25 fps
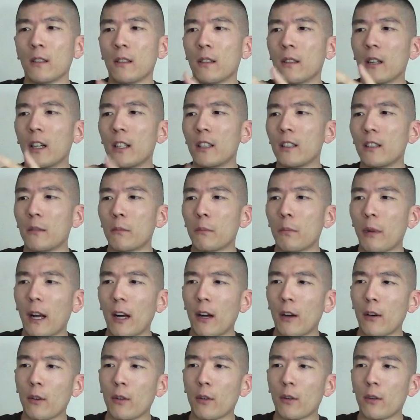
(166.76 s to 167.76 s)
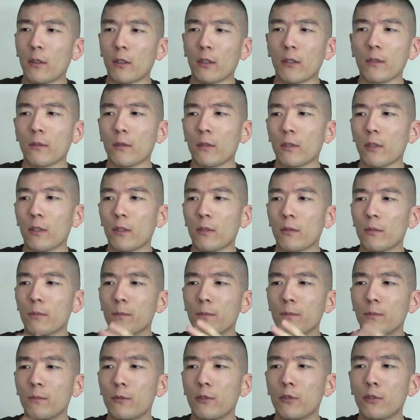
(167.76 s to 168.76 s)
onion powder or
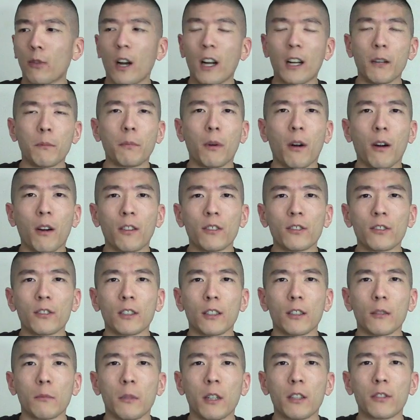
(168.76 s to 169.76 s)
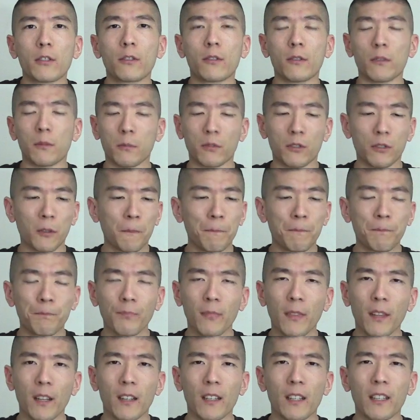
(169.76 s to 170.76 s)
dried parsley or mushrooms.
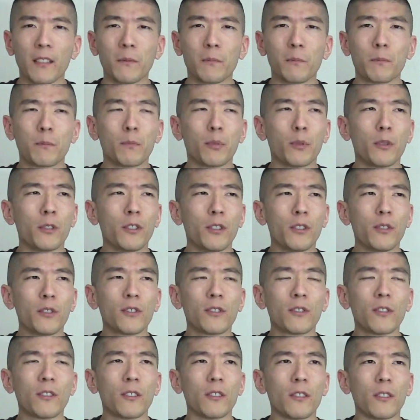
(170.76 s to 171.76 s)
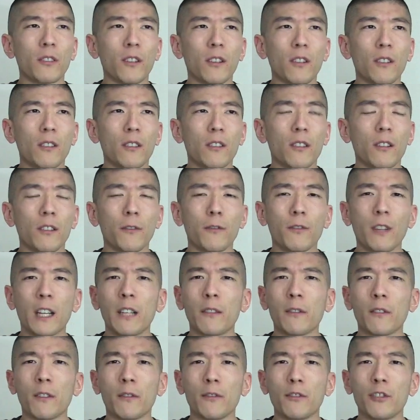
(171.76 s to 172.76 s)
It produced a, a
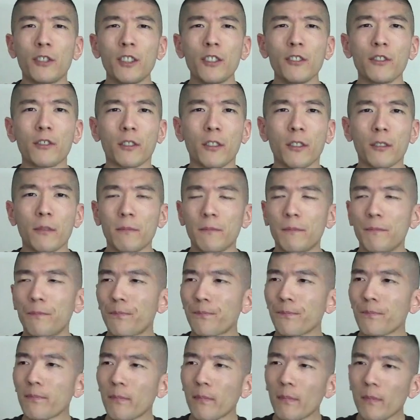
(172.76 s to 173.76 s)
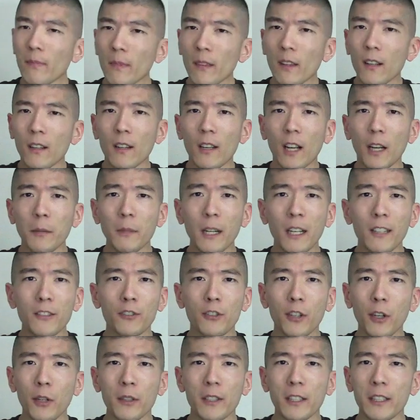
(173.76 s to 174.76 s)
flavor of ginger. I'm not
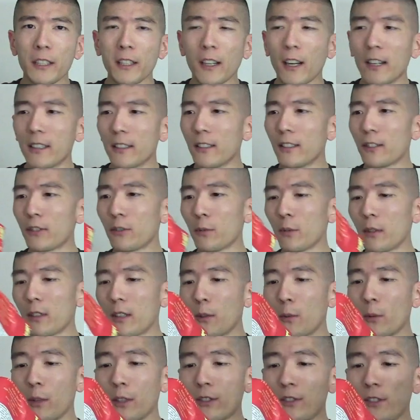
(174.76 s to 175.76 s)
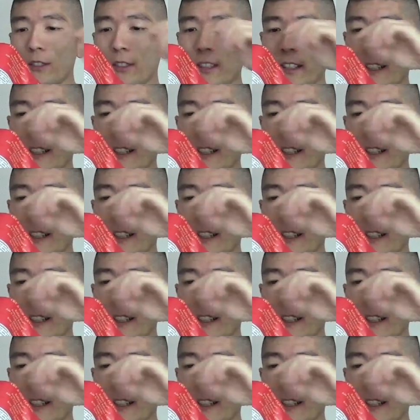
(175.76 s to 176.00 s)
joking you on this one. I wish